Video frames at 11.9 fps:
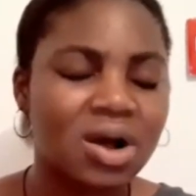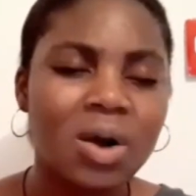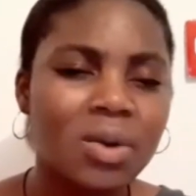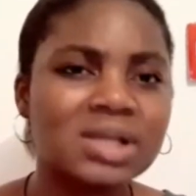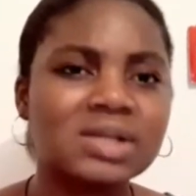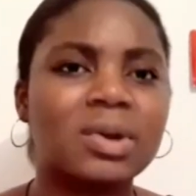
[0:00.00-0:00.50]

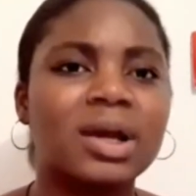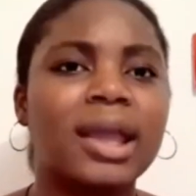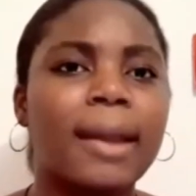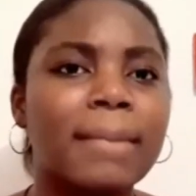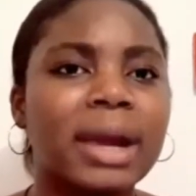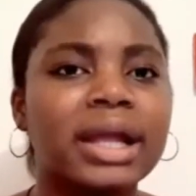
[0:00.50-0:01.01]
always want to
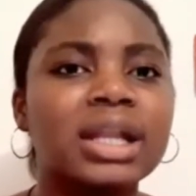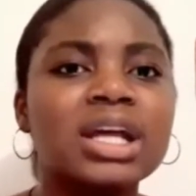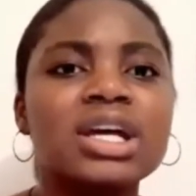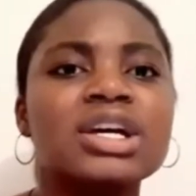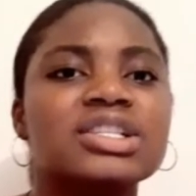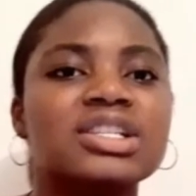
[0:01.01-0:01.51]
get married.
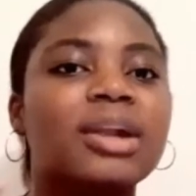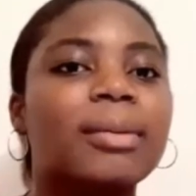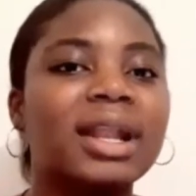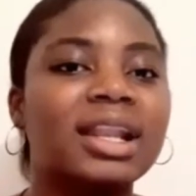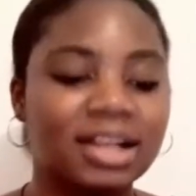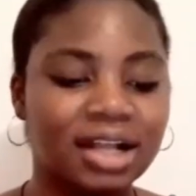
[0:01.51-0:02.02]
So
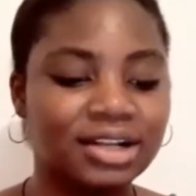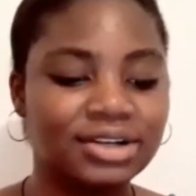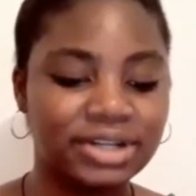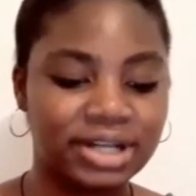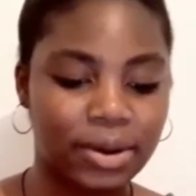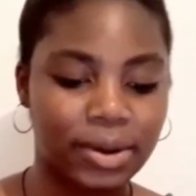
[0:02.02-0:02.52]
nobody not
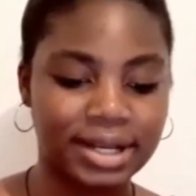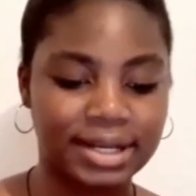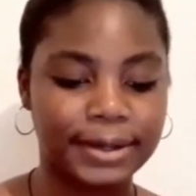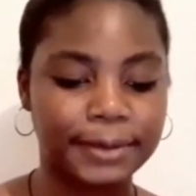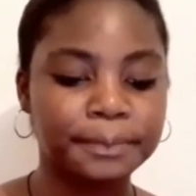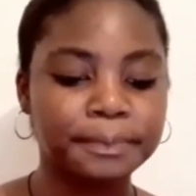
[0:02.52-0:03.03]
do that one
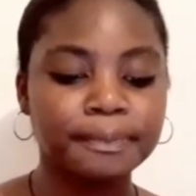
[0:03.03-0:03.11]
there.